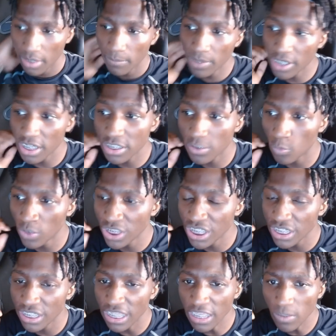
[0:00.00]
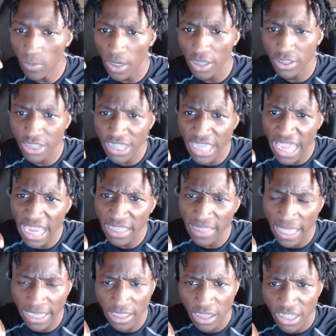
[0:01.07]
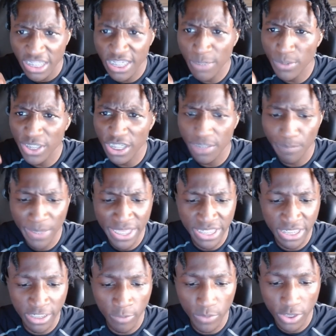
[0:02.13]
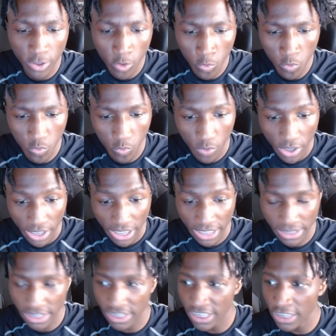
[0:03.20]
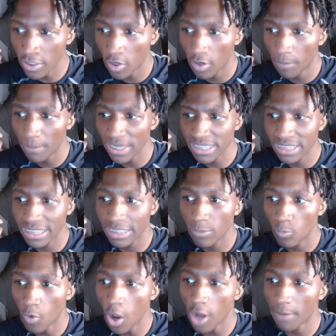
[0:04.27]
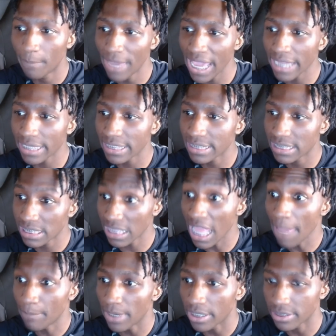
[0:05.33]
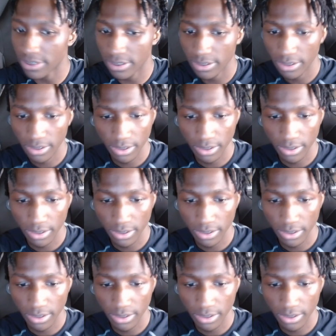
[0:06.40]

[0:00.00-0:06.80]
Because what she did was she act like she was just pissed and it was cool. And then she gonna basically walk back and slap us.